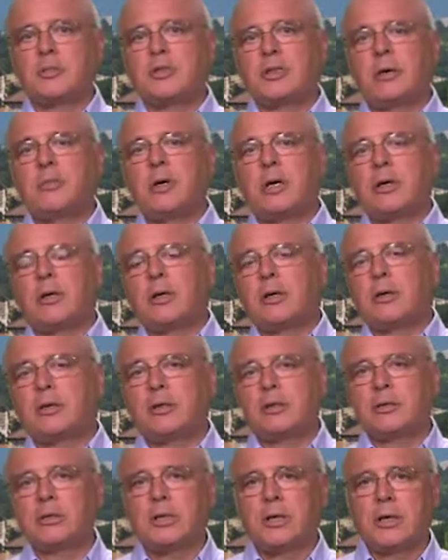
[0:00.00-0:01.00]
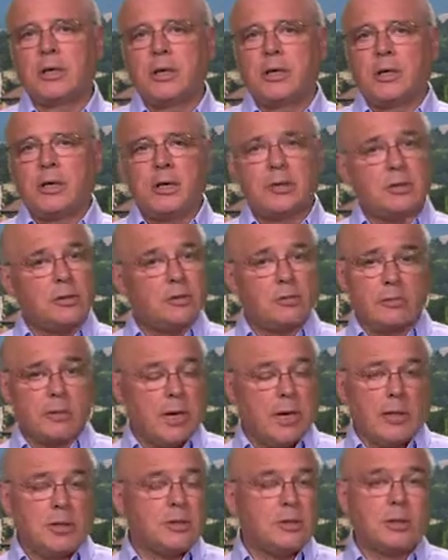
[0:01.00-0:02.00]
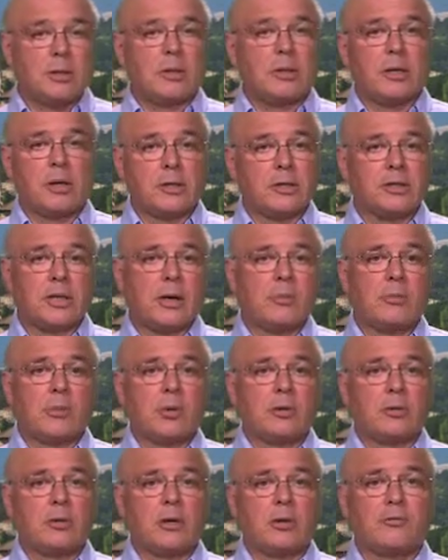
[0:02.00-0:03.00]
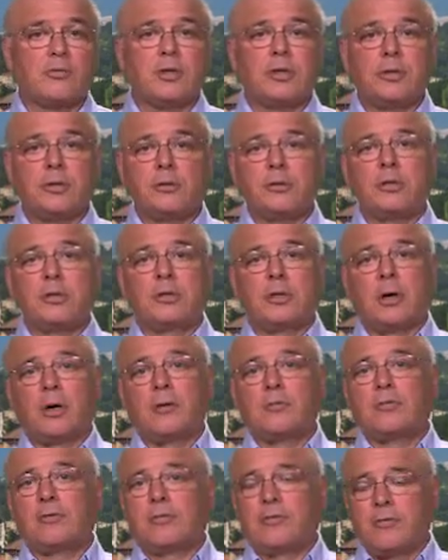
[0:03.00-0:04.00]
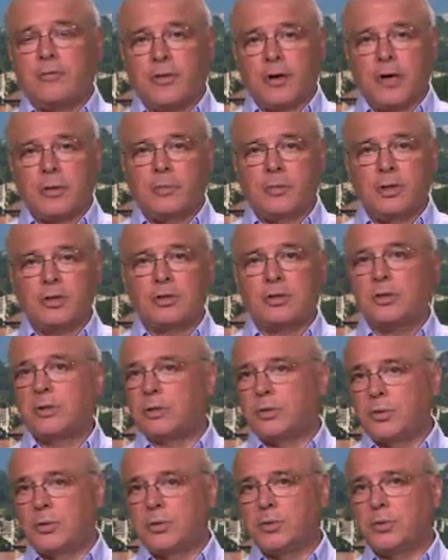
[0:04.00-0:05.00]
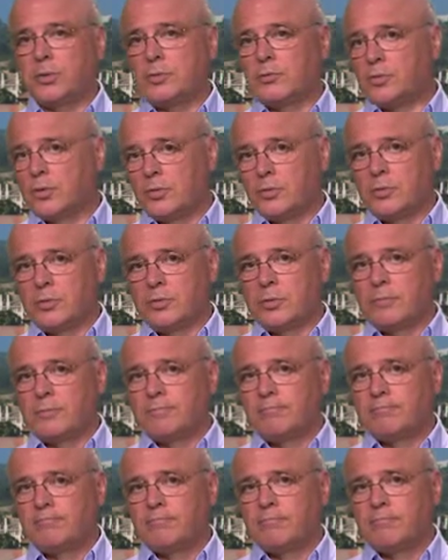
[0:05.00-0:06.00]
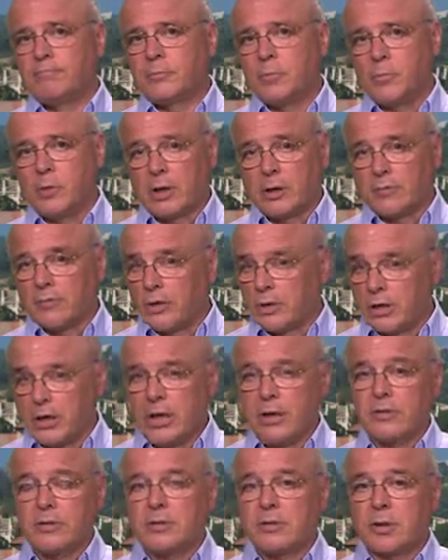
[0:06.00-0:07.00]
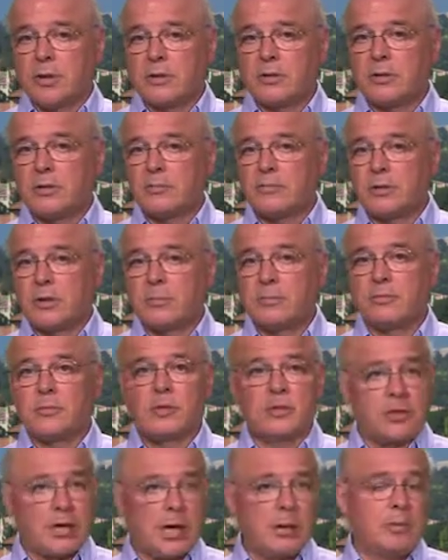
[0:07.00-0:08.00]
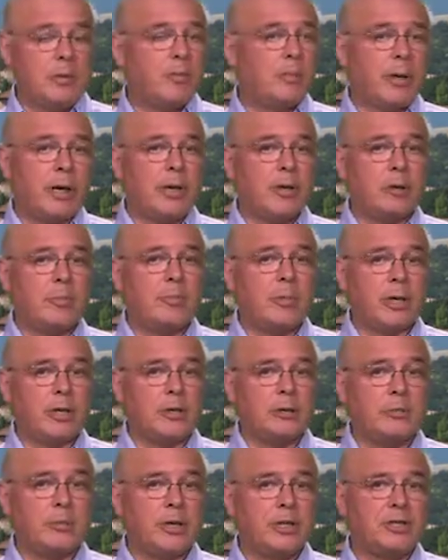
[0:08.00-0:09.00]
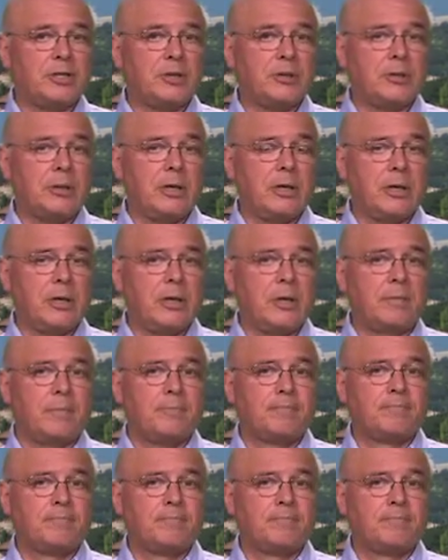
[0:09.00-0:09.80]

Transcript: semiconductors is an excellent example of the use of Fermi's golden rule, one of the key results from time-dependent perturbation theory.